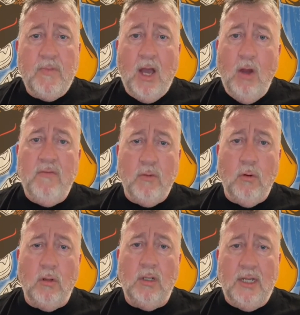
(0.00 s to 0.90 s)

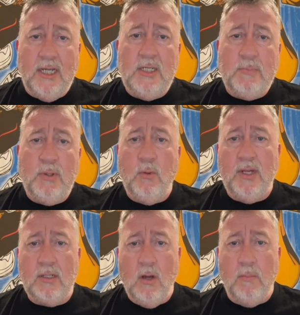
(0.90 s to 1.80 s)
Overall, each
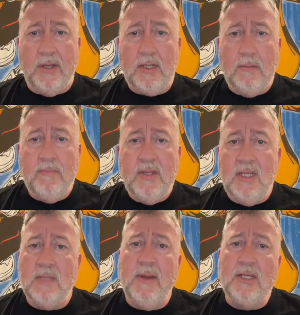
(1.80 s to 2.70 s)
Poo-Head comic
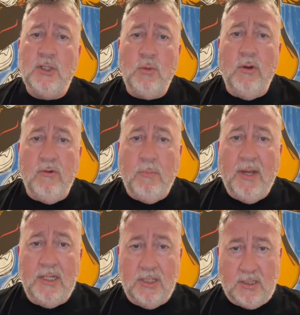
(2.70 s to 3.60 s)
is about 200
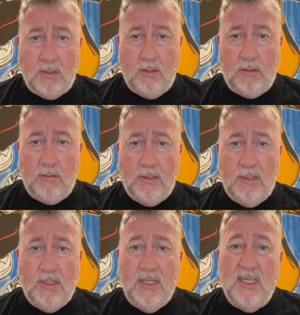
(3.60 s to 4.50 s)
pages long,
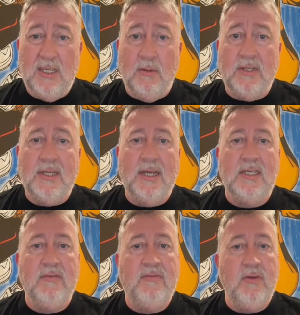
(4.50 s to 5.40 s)
so it takes
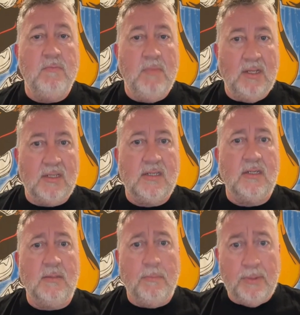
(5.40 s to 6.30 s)
a few months to
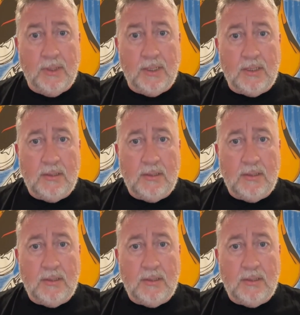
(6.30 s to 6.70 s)
complete.